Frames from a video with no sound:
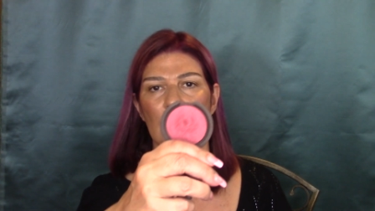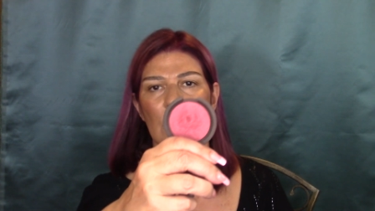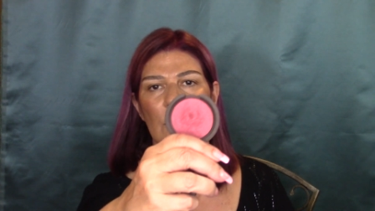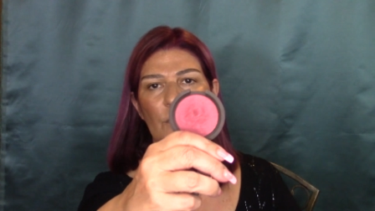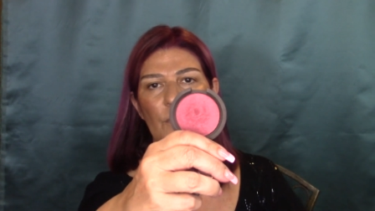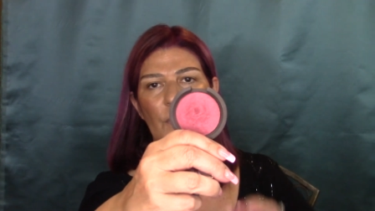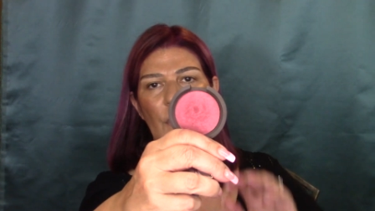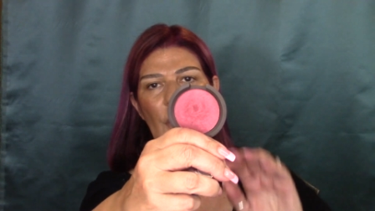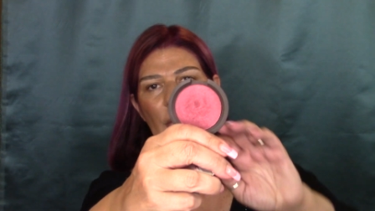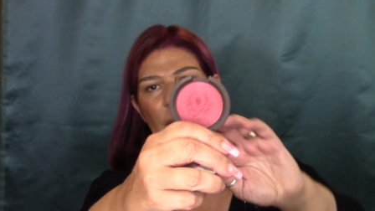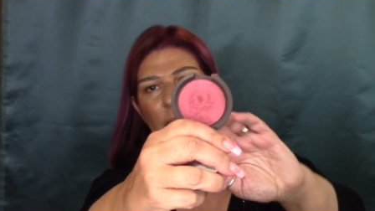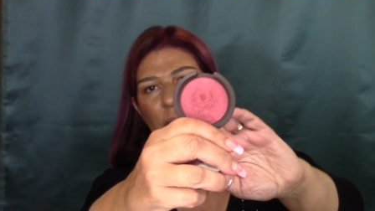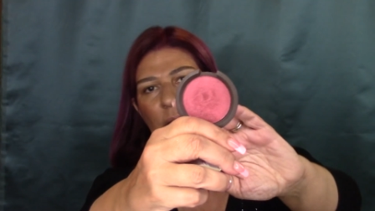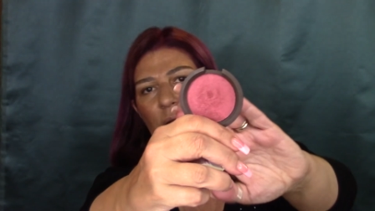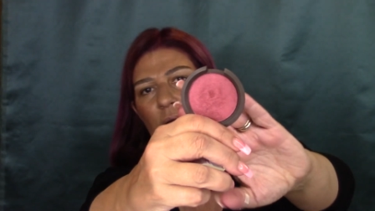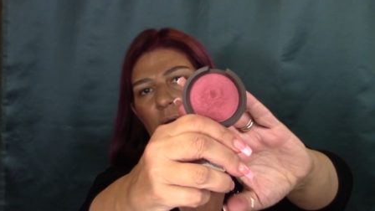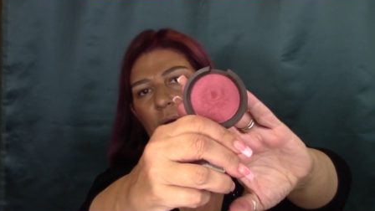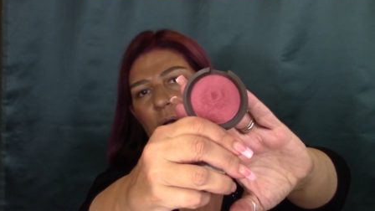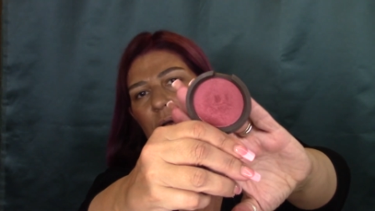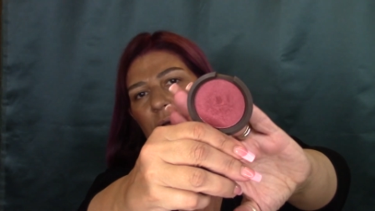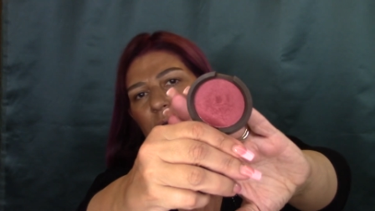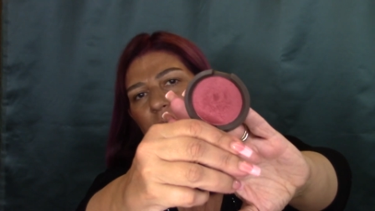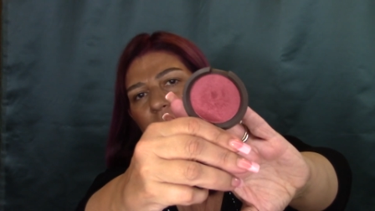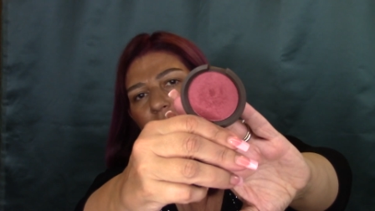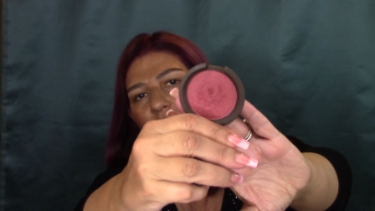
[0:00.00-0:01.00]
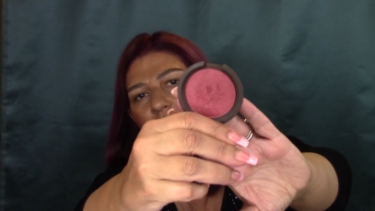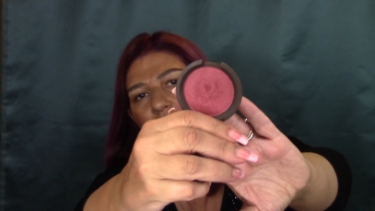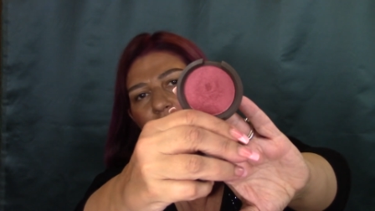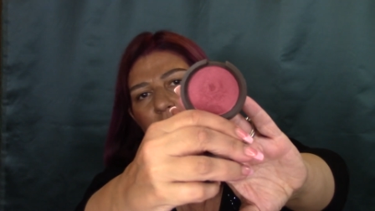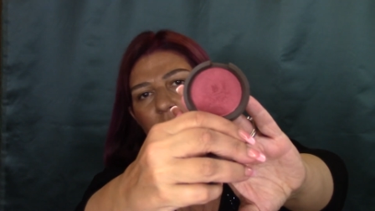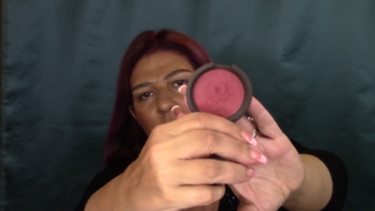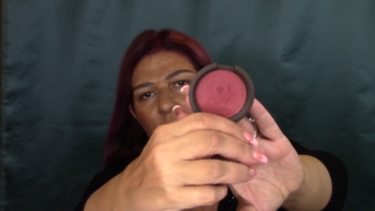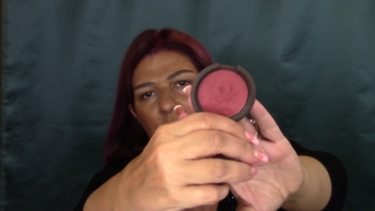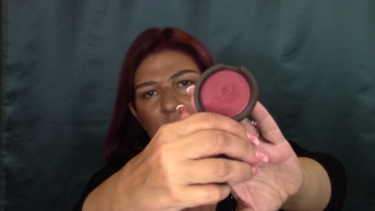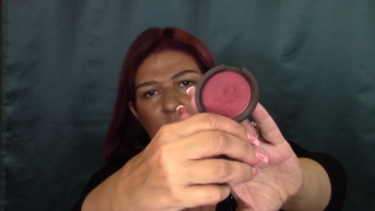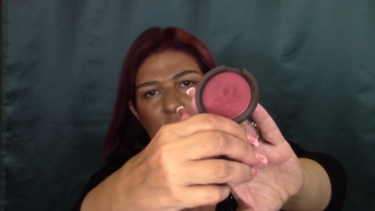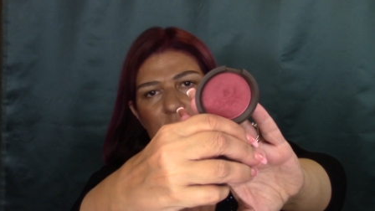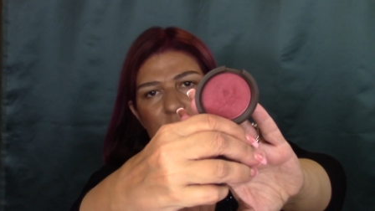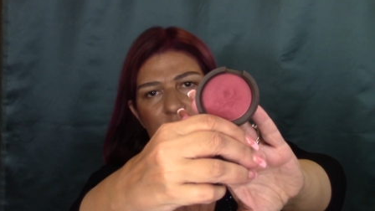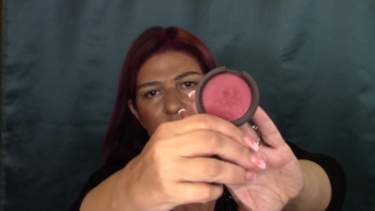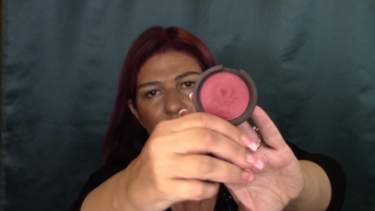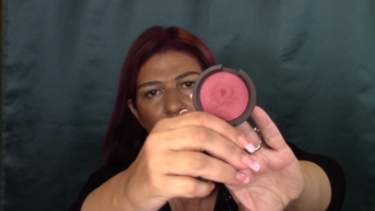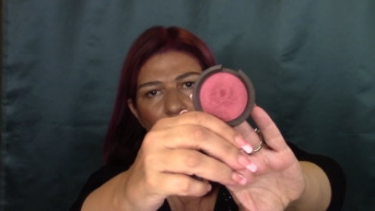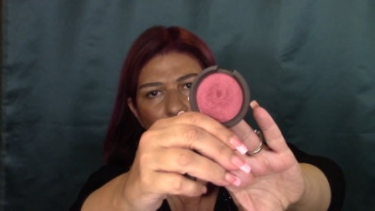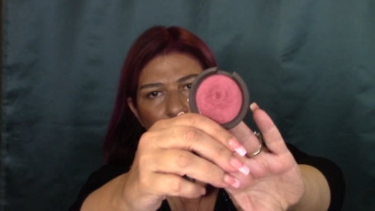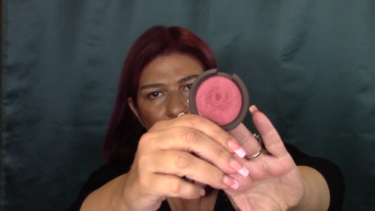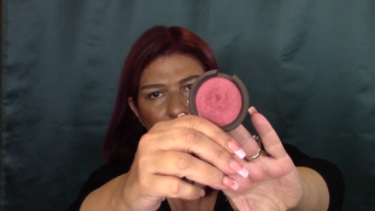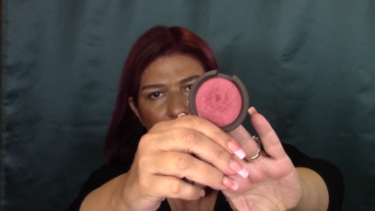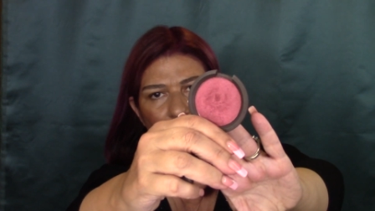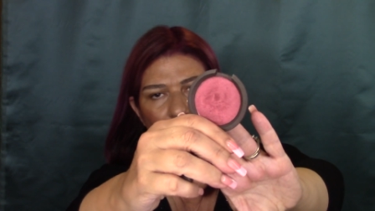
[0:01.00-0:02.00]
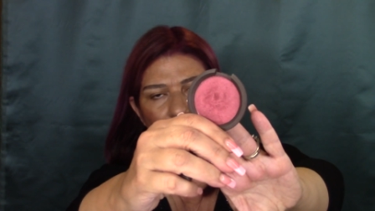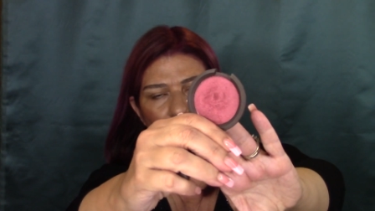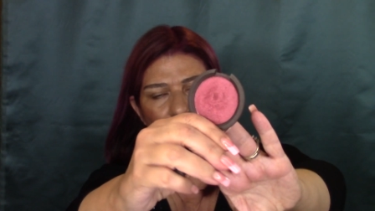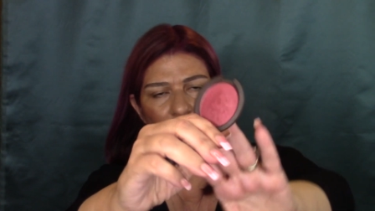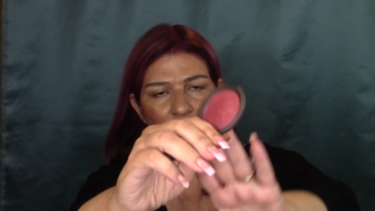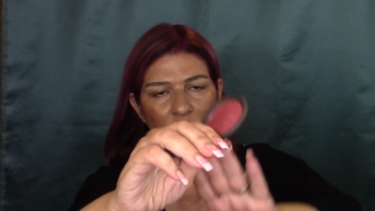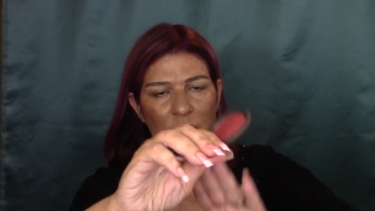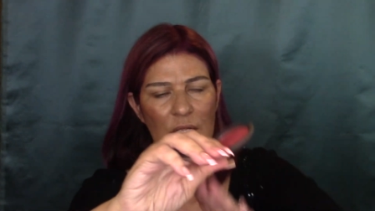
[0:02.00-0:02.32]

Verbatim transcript: Becca, and Dahlia.